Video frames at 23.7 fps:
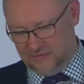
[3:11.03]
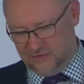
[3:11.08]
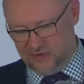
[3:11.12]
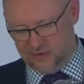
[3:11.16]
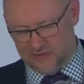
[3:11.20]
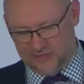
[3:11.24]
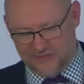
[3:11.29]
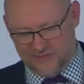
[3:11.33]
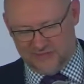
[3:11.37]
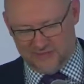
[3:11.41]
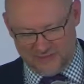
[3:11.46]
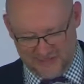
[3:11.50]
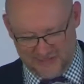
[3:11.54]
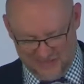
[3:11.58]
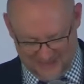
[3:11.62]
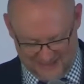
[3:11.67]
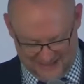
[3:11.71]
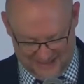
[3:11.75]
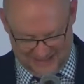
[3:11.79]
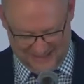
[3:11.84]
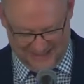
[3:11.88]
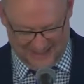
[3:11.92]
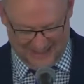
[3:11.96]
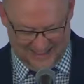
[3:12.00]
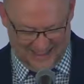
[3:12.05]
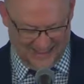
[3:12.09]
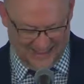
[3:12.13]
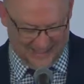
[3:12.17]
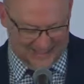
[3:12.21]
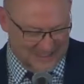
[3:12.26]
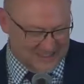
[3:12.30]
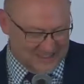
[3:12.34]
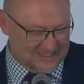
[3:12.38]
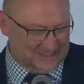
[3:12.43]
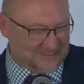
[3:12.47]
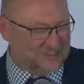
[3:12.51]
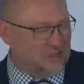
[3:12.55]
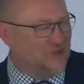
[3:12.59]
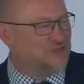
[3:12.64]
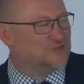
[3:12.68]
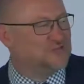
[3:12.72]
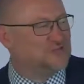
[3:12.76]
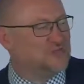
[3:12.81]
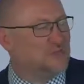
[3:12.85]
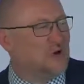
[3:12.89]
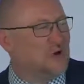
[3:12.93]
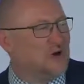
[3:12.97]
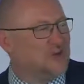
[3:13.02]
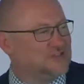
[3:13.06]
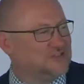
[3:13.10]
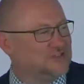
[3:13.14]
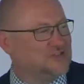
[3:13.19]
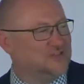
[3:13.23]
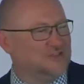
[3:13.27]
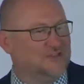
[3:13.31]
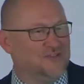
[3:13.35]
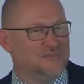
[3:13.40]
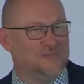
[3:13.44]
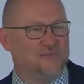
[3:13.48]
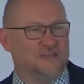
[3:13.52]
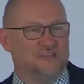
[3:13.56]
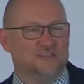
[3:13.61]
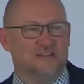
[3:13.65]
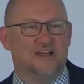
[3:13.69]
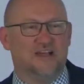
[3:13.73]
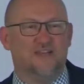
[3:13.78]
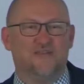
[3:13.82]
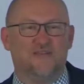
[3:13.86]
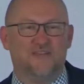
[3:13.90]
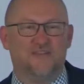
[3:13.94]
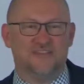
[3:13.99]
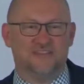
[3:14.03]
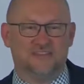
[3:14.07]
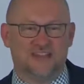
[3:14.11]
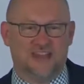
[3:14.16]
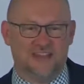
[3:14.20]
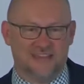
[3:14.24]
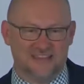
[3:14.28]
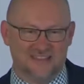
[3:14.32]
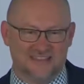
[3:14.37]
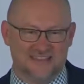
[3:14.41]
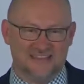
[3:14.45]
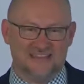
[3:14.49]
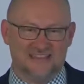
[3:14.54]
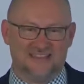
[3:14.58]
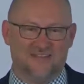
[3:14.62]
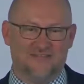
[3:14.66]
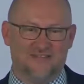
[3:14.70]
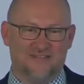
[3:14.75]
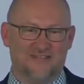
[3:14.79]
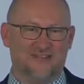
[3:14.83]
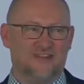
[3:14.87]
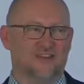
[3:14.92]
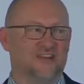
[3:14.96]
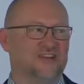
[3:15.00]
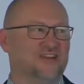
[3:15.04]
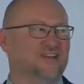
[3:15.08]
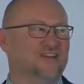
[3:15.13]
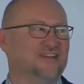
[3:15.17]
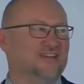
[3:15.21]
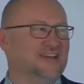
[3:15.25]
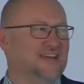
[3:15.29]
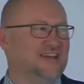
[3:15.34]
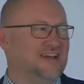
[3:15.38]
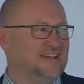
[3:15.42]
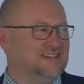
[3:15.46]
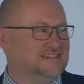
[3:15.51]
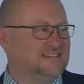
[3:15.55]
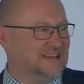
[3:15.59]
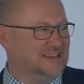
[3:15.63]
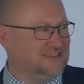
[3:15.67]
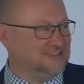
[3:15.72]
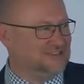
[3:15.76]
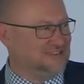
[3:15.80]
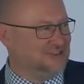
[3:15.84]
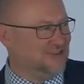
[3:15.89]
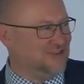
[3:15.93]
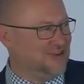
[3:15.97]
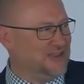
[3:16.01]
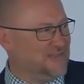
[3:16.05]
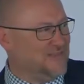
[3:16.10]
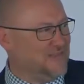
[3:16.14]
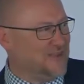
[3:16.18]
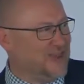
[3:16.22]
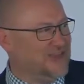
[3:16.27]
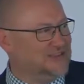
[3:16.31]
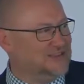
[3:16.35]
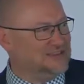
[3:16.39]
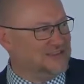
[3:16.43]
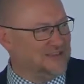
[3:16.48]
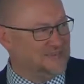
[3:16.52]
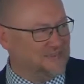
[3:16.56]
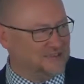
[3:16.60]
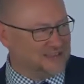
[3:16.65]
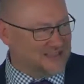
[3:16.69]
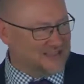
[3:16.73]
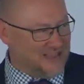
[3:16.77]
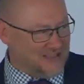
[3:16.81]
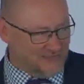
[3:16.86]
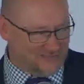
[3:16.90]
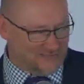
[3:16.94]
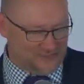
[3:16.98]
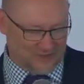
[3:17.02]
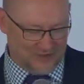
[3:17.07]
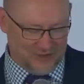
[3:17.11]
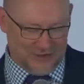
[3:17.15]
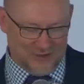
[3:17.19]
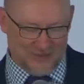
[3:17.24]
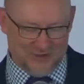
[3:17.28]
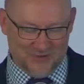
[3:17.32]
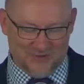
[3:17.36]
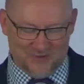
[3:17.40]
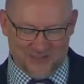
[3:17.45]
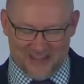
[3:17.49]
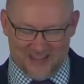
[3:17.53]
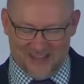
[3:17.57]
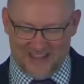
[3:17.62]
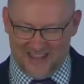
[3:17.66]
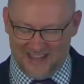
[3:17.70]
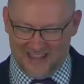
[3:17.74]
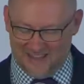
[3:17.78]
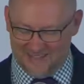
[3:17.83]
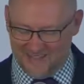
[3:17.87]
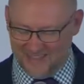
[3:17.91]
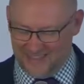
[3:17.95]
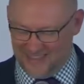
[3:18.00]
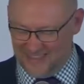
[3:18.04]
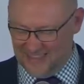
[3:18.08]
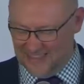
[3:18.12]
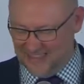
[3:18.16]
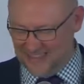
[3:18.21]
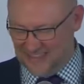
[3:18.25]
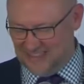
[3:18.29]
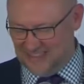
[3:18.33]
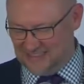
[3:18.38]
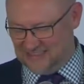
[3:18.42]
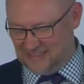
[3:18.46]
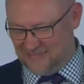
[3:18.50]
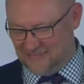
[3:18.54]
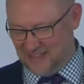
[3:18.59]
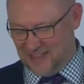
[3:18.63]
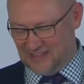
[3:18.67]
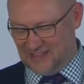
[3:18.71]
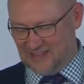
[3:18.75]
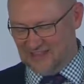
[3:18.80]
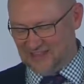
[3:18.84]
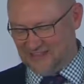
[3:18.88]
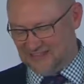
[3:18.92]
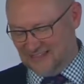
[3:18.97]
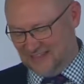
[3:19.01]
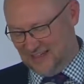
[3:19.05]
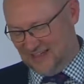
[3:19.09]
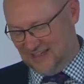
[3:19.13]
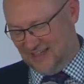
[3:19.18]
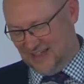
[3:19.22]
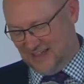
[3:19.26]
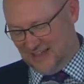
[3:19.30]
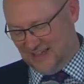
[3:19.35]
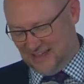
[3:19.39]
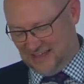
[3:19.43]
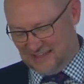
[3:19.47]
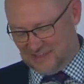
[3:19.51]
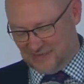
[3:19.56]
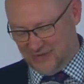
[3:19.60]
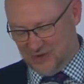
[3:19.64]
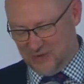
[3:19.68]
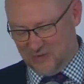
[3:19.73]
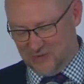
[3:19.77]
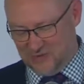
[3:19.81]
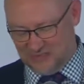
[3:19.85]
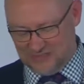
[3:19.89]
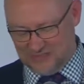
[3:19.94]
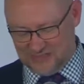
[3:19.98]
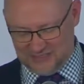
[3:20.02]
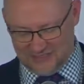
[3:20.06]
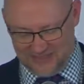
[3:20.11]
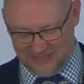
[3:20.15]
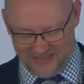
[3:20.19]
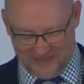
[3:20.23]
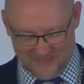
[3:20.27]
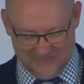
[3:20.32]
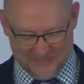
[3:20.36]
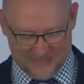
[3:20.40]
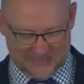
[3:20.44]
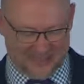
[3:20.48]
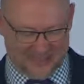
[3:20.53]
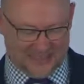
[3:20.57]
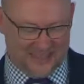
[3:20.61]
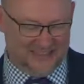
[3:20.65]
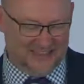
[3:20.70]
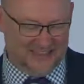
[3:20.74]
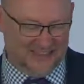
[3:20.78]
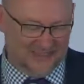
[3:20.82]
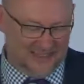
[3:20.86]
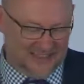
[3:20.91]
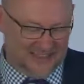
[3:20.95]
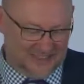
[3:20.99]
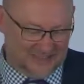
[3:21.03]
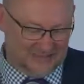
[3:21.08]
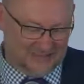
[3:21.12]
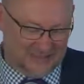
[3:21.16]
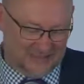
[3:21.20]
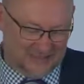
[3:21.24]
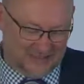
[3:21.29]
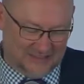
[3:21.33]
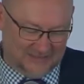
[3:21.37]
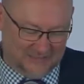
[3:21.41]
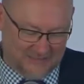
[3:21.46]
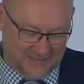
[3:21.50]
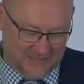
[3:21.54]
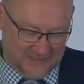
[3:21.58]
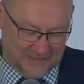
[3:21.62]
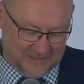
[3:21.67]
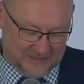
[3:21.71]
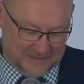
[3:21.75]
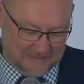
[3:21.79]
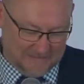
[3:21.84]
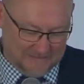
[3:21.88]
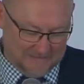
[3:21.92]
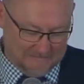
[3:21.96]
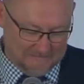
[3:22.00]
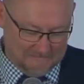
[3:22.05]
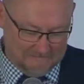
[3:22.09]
Of course, I have a soft spot myself for the sciences, having a science degree and PhD myself. So this event is always particularly interesting for me.